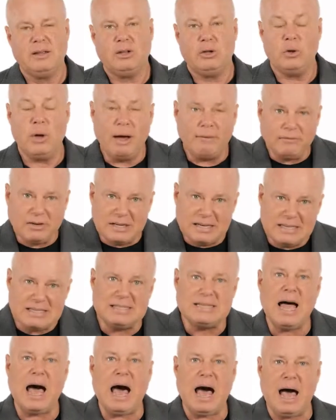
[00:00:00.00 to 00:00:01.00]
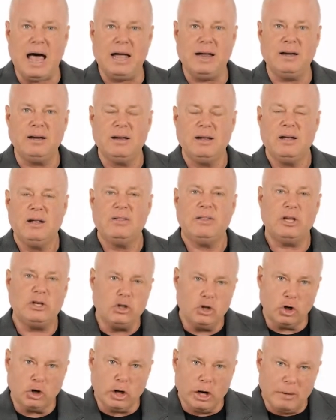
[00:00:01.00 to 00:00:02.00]
You have to decide
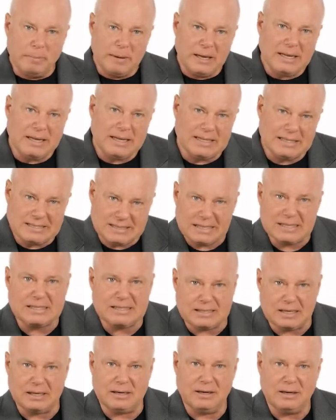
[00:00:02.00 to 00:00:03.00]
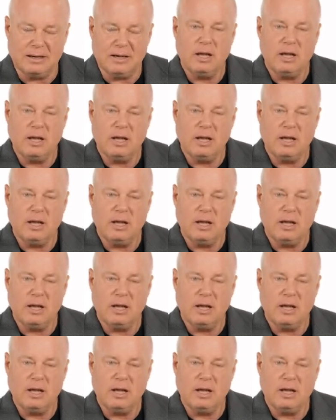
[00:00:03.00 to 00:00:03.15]
that you're going to be consistent.